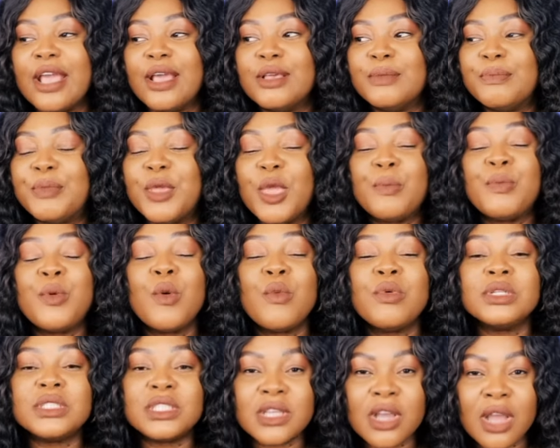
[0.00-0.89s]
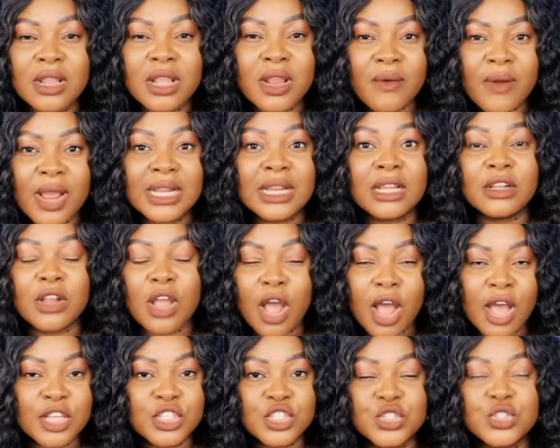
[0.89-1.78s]
people will turn around and
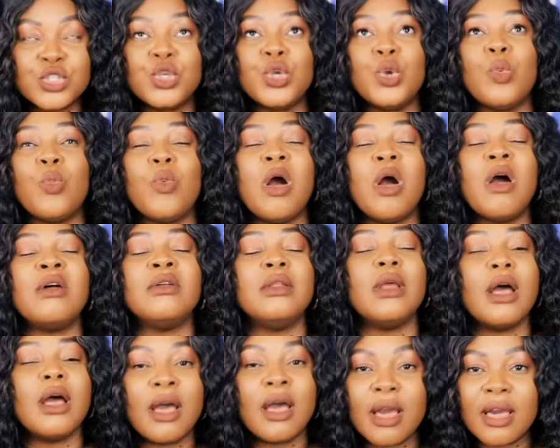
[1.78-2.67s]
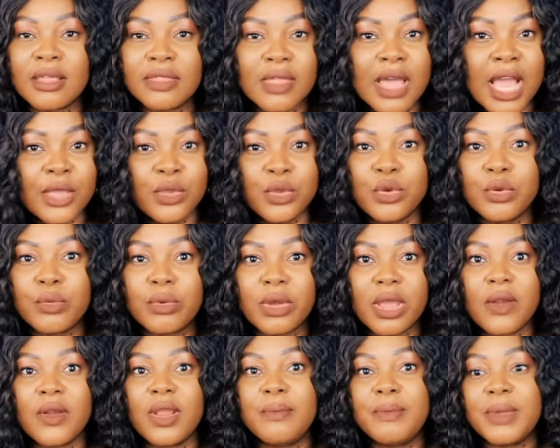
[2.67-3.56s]
ask you, what on earth are you
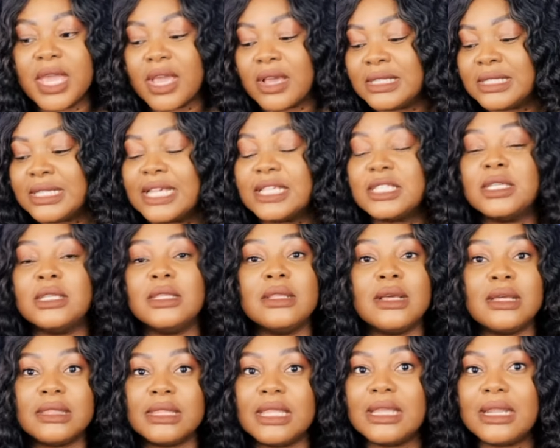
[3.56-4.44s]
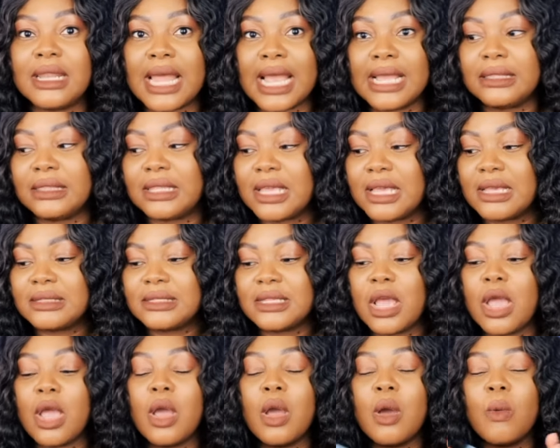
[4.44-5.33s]
wearing? Because there's nothing like this.
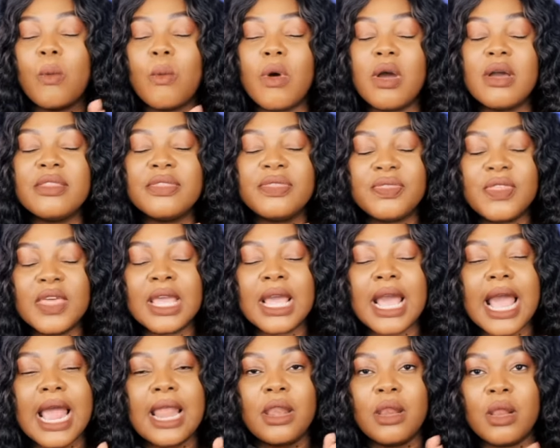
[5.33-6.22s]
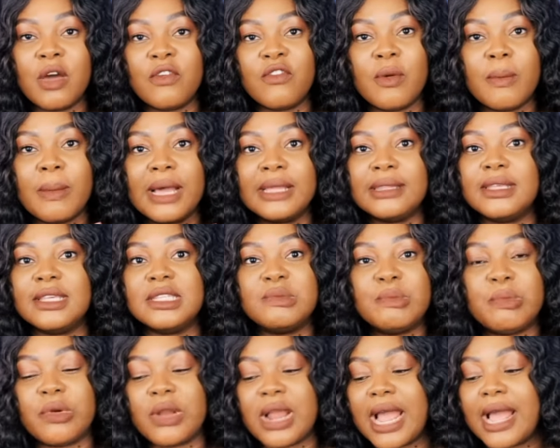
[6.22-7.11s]
One thing I love about this
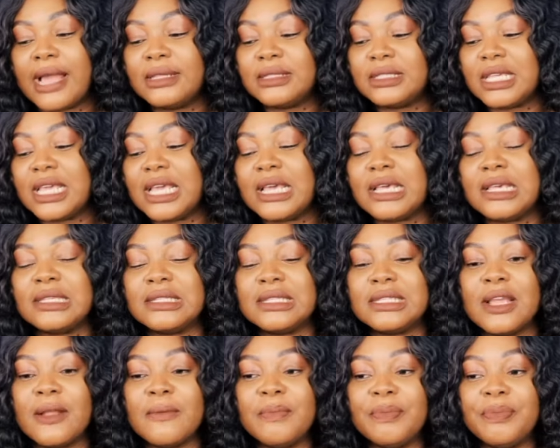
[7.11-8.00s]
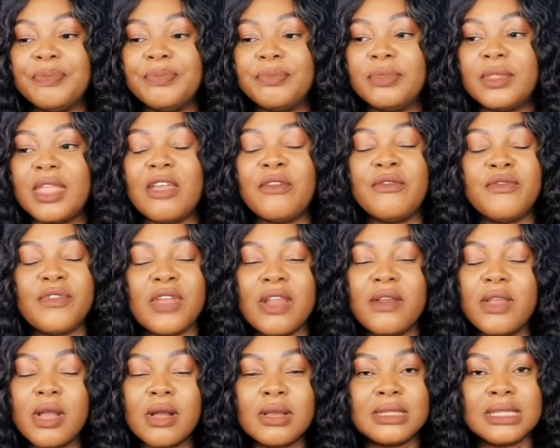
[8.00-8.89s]
brand is they're
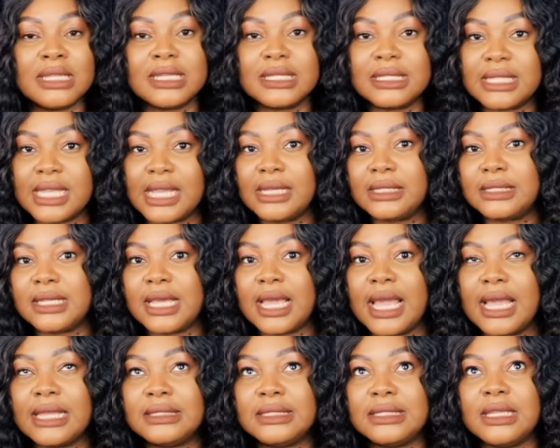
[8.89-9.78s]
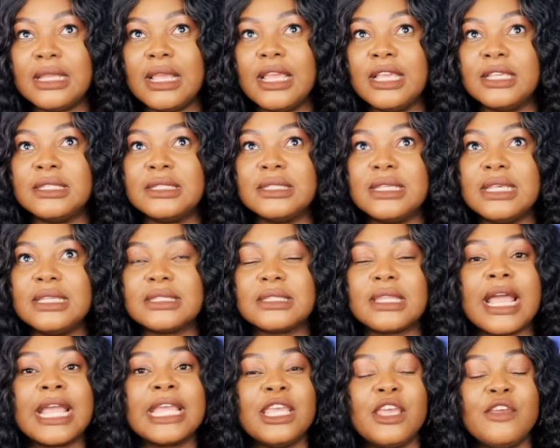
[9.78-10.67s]
very understated. It's
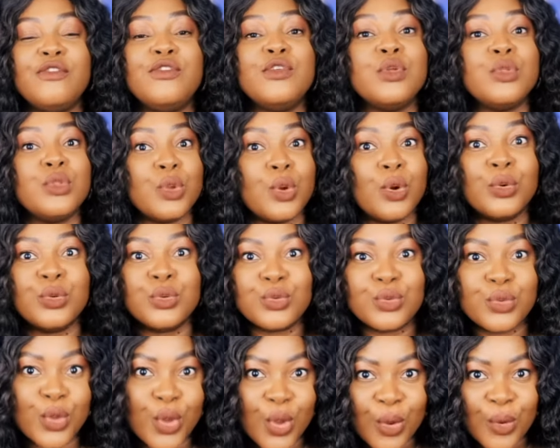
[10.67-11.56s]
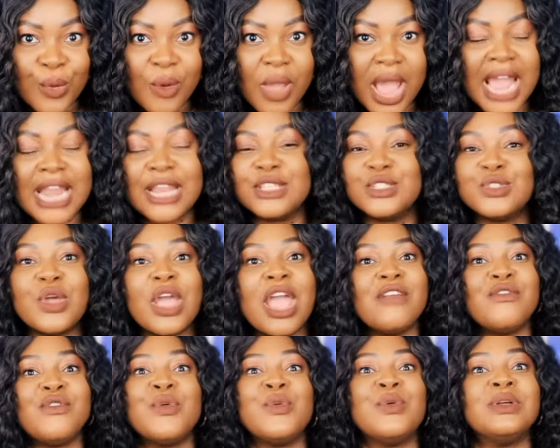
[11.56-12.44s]
like, if you know, you know. And it's not
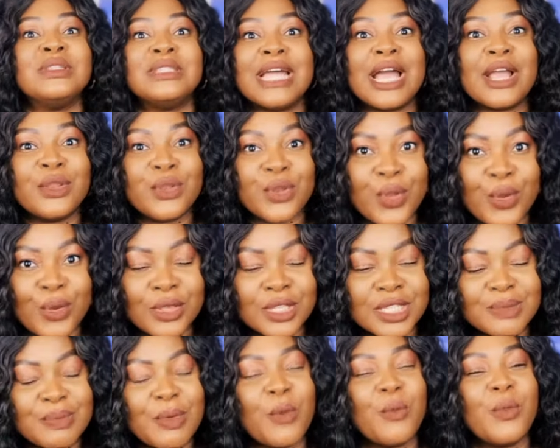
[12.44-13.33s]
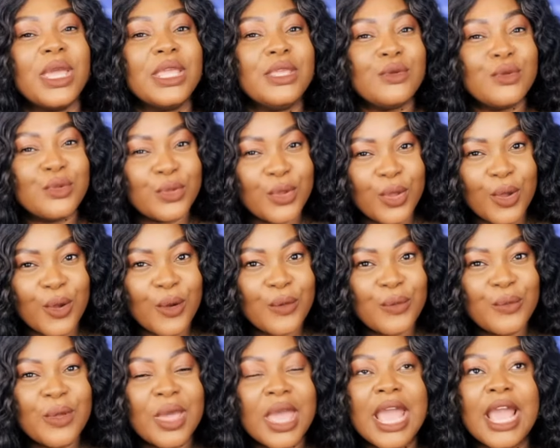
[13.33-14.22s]
everyone that knows. But when you
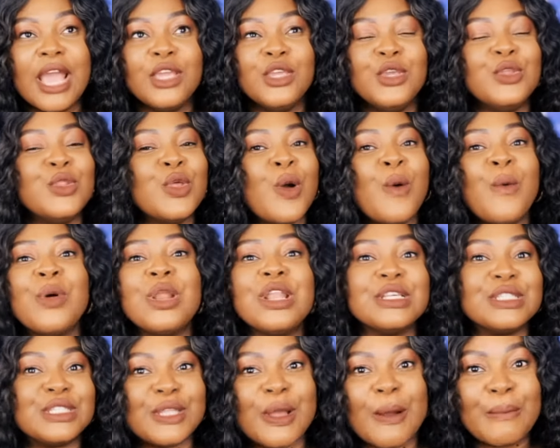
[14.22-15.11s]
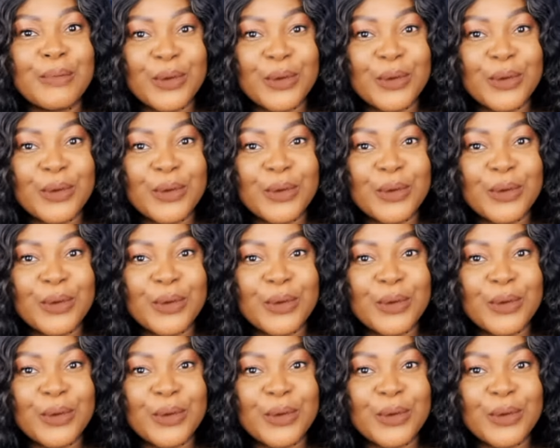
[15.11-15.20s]
know, you don't want to stop